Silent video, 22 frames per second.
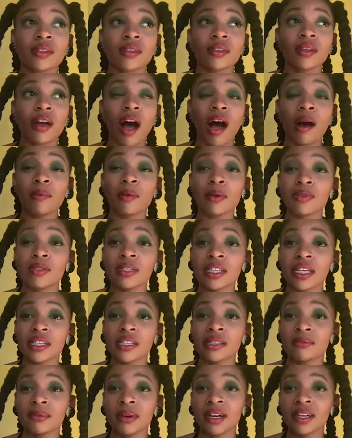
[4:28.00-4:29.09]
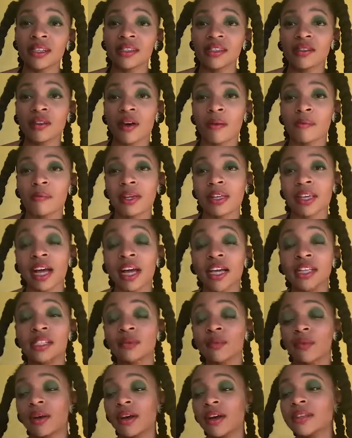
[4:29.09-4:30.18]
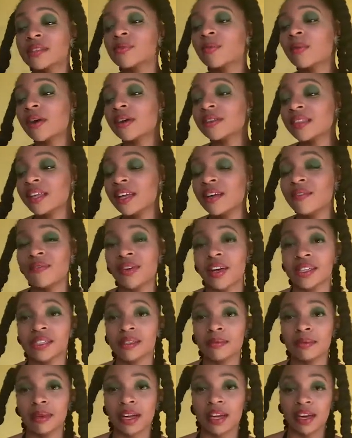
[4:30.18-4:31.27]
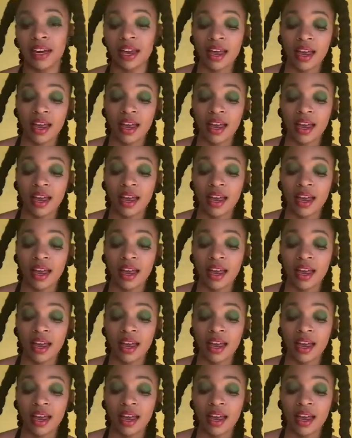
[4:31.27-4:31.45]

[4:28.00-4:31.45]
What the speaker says: 6 months. So I mean, like, it's worth the investment.